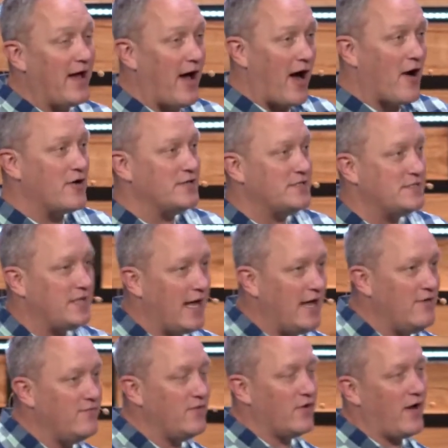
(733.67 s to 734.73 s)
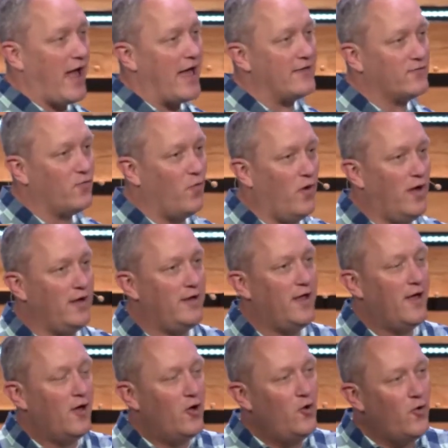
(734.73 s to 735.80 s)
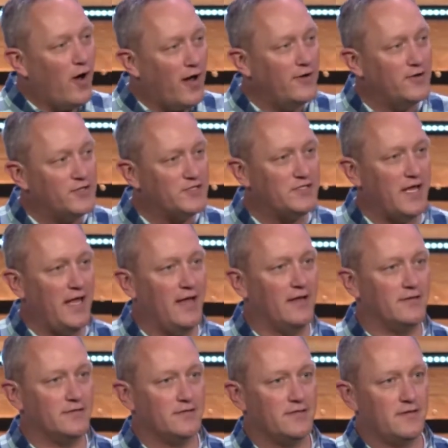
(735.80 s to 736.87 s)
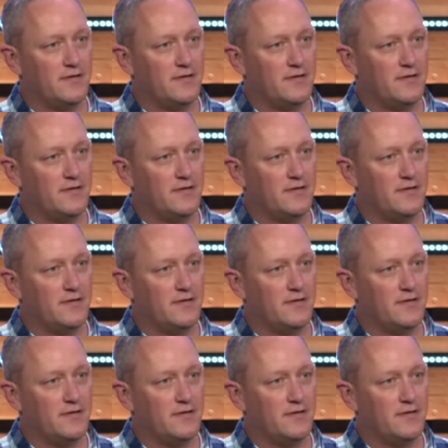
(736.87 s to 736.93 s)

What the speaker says: our Savior, as one who understands.